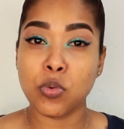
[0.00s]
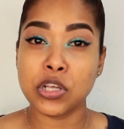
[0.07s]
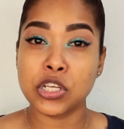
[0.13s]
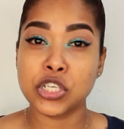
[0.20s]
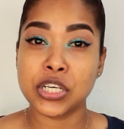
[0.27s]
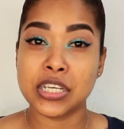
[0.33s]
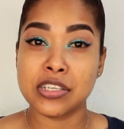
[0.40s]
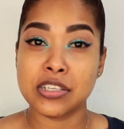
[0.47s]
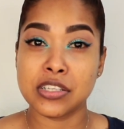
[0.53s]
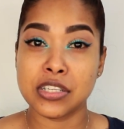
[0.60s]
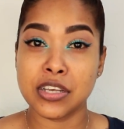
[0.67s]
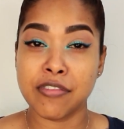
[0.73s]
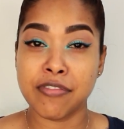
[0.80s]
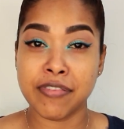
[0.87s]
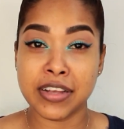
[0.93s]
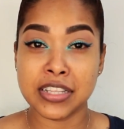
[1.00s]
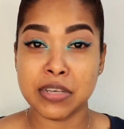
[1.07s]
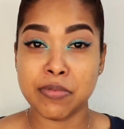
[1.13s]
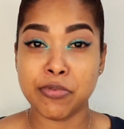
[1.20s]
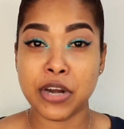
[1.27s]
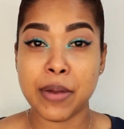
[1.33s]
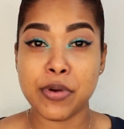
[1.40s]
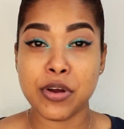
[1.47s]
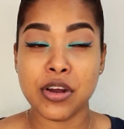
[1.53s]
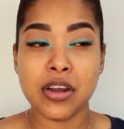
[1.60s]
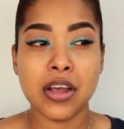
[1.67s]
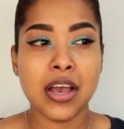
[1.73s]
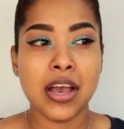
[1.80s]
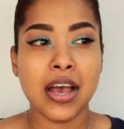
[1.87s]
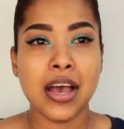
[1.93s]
which is the Fenty primer,